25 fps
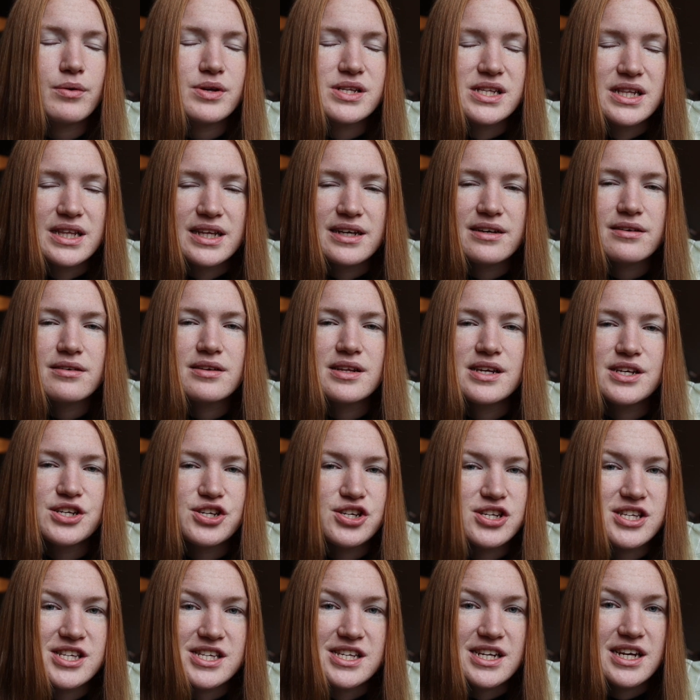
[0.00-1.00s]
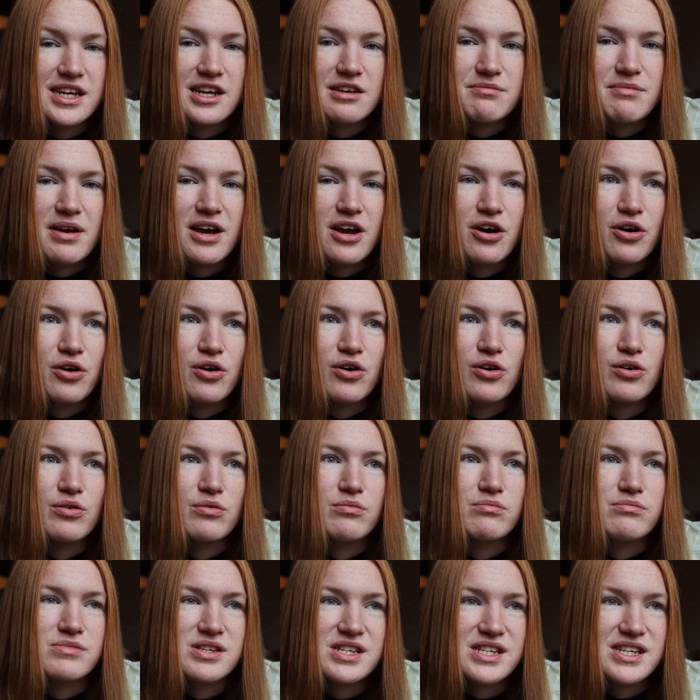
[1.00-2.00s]
I was literally just sitting in my
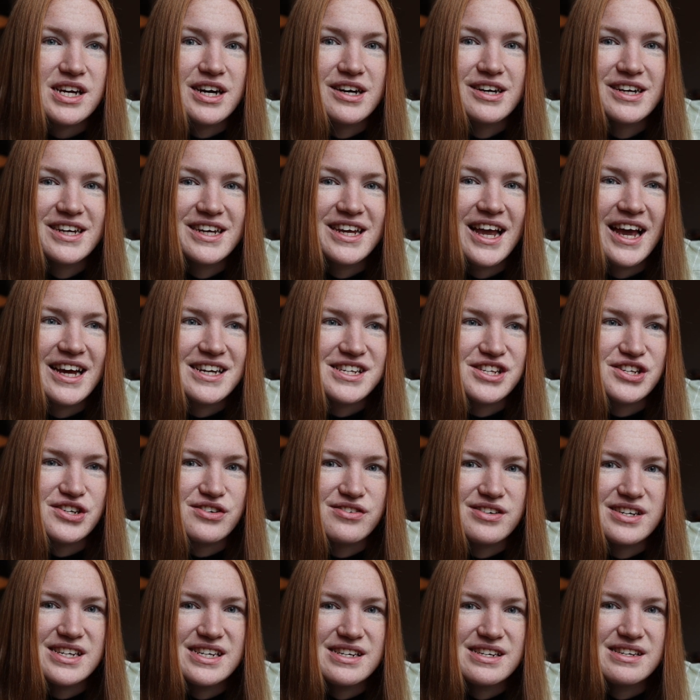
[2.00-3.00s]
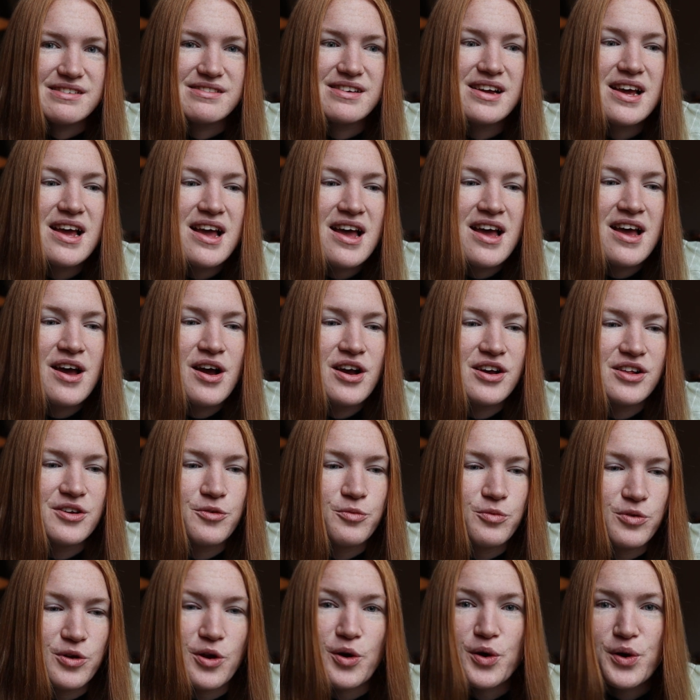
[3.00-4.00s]
home, staring at a screen,
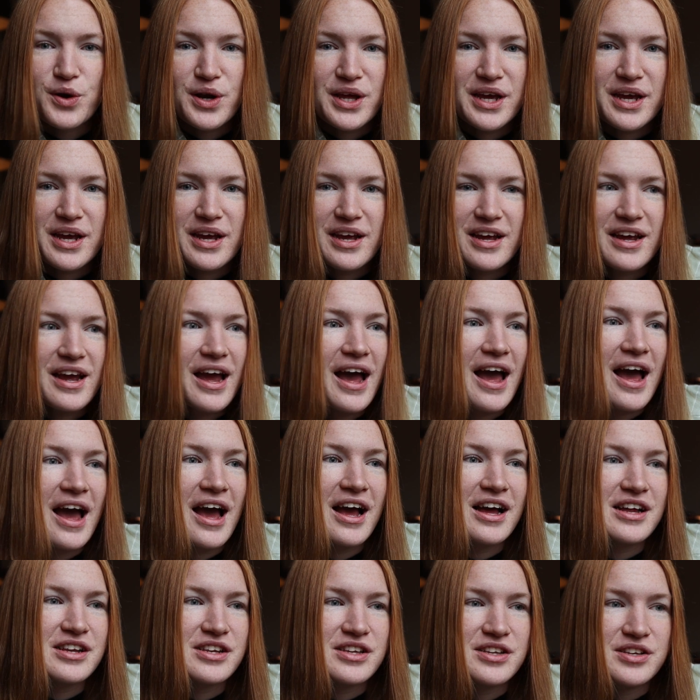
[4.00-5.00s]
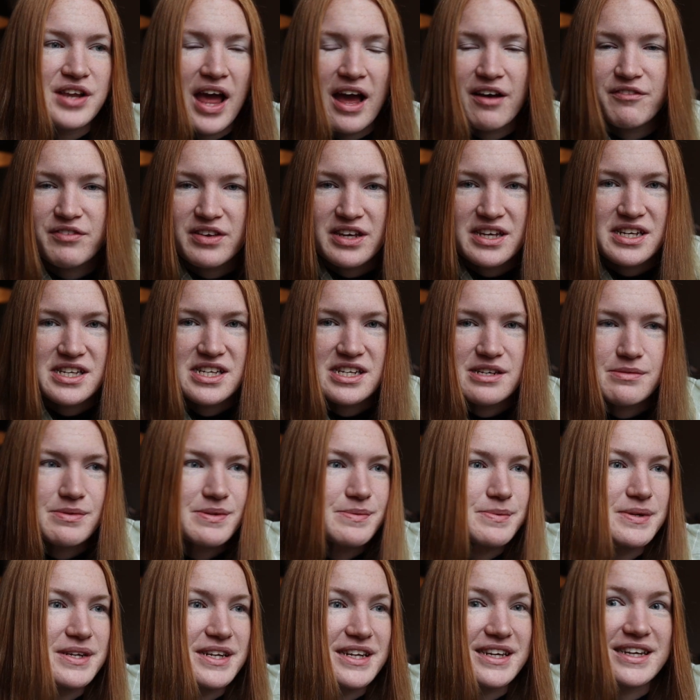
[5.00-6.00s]
learning, having a
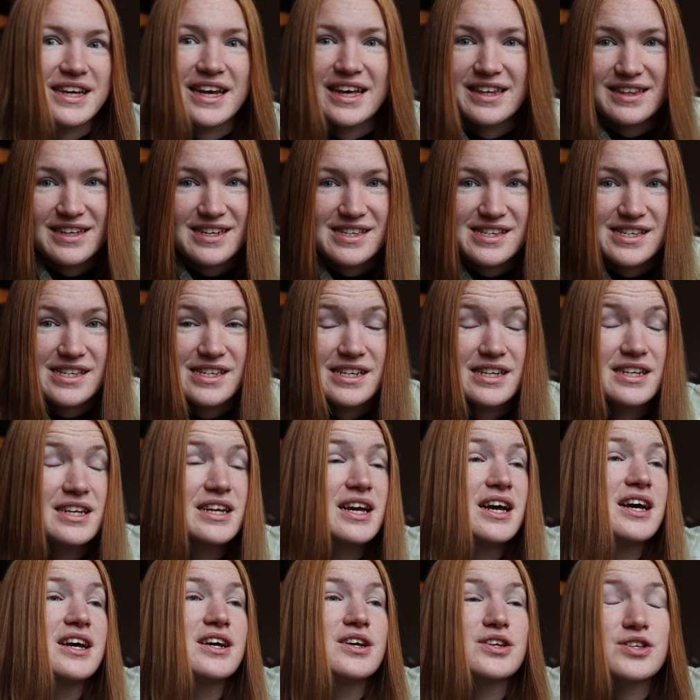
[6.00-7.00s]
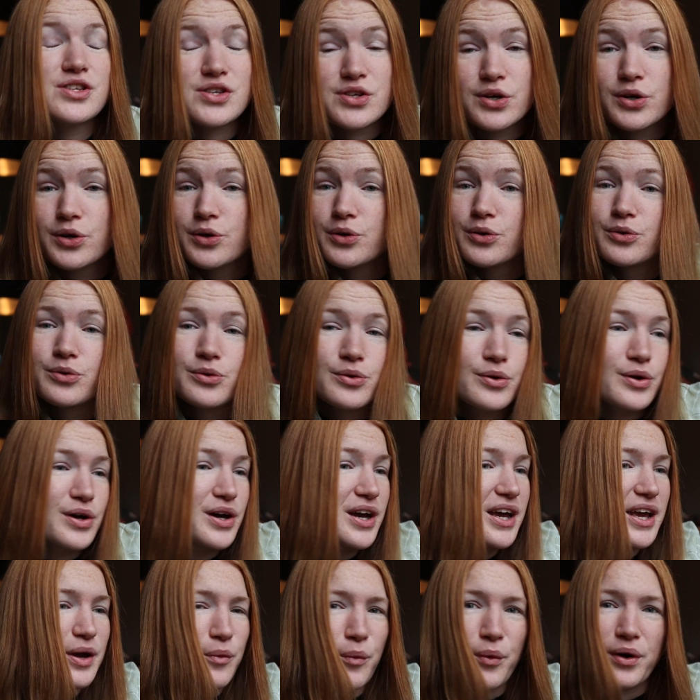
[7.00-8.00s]
Teams meeting, and that's it. So
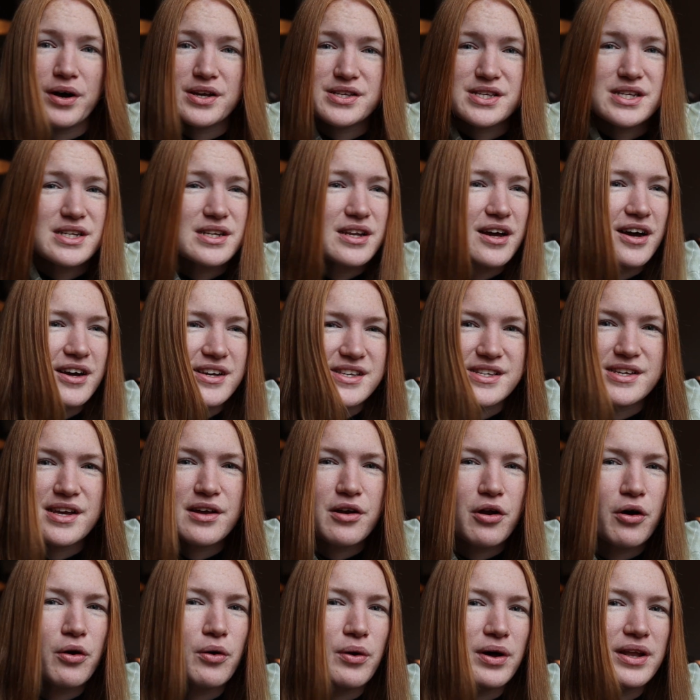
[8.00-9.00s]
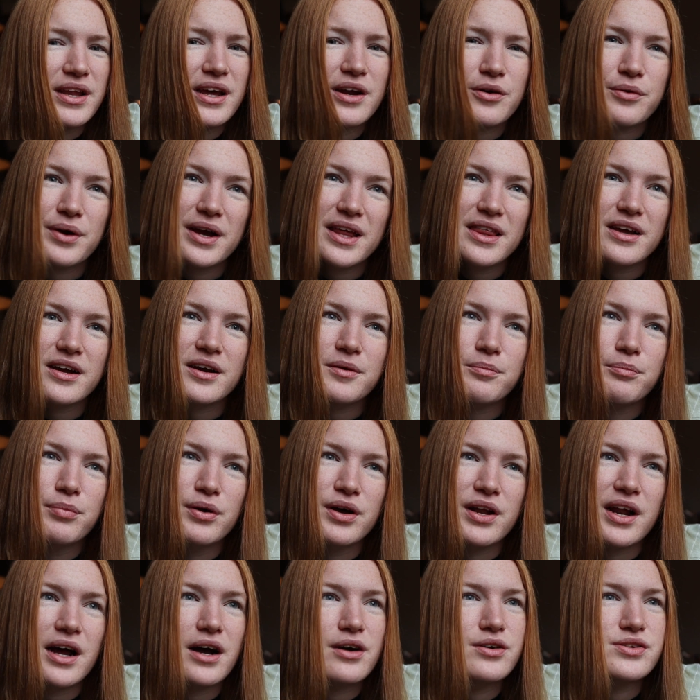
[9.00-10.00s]
it wasn't nice at all, and I'd rather
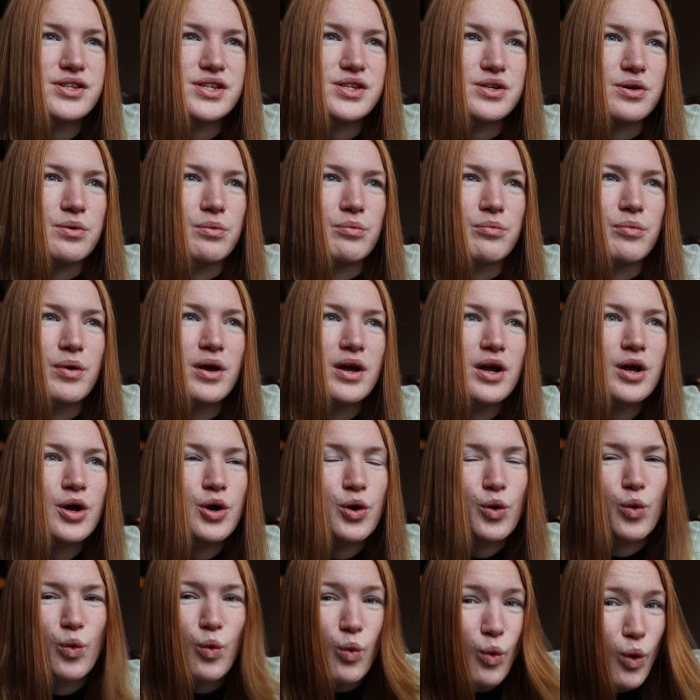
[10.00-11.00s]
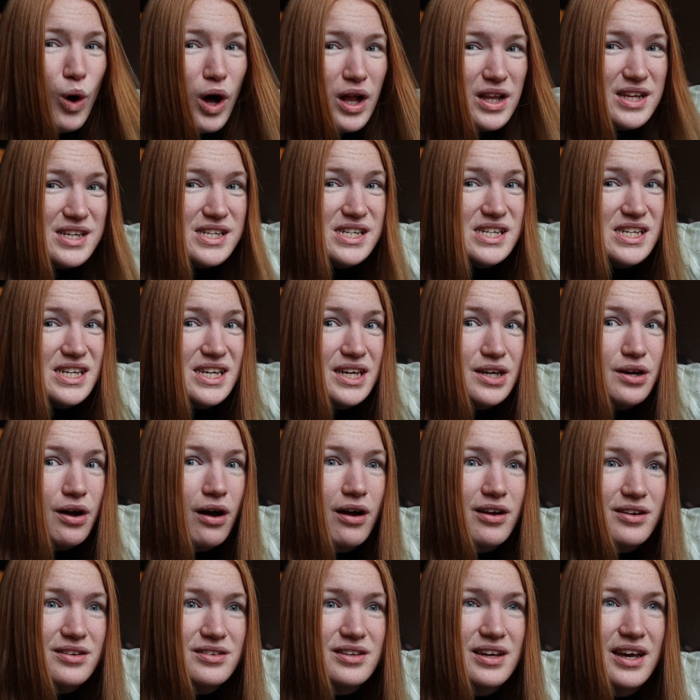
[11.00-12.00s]
put out some quality
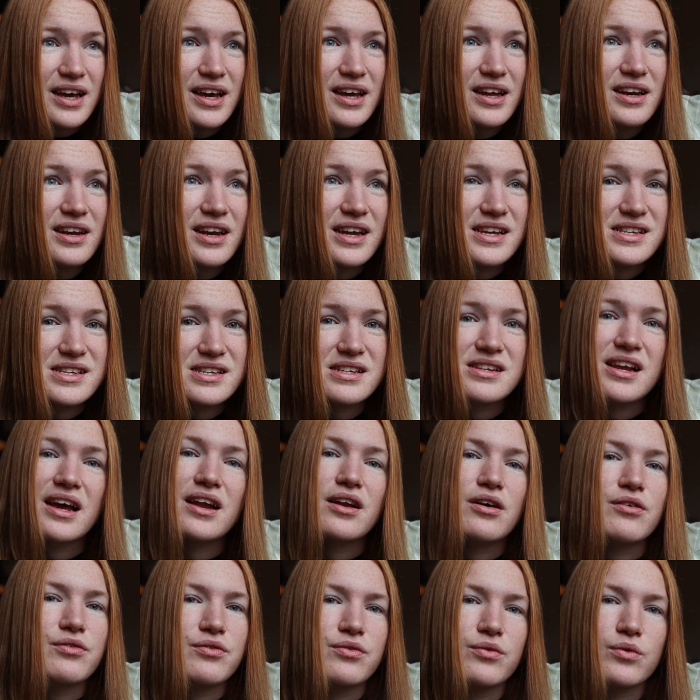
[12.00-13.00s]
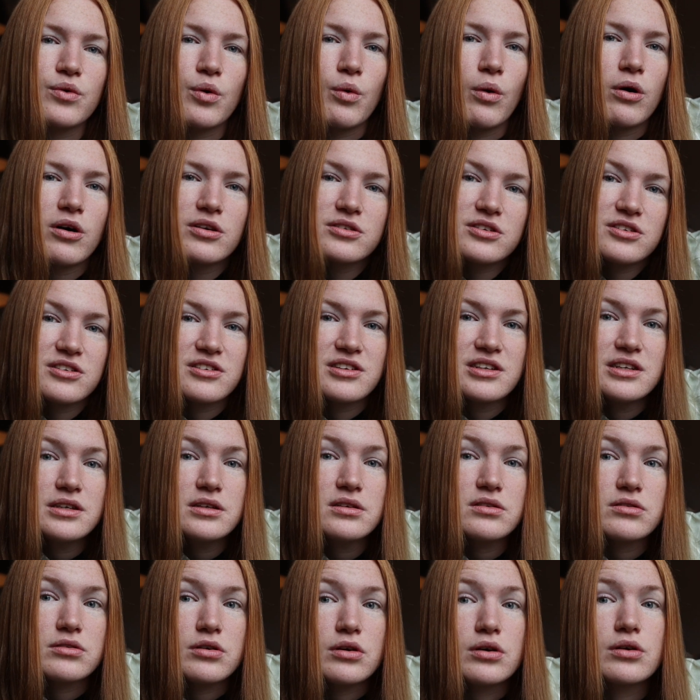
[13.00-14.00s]
content instead of
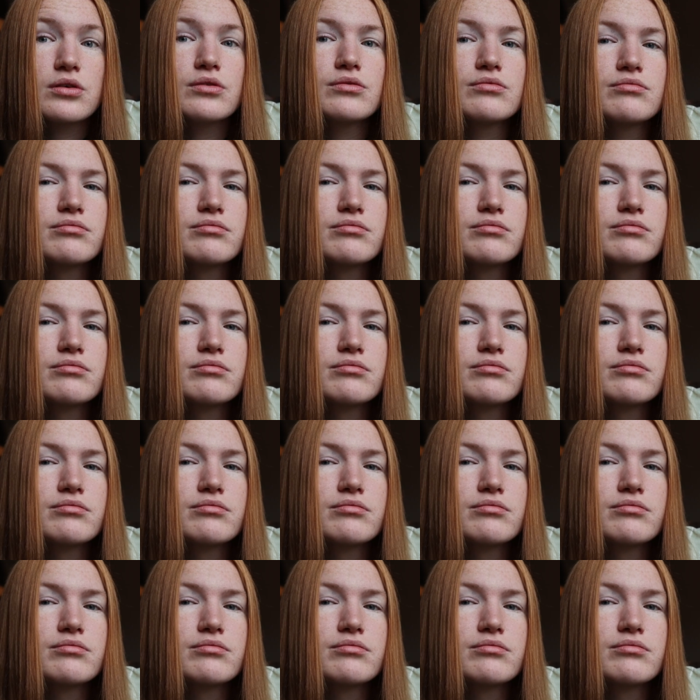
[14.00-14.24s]
quantity, so...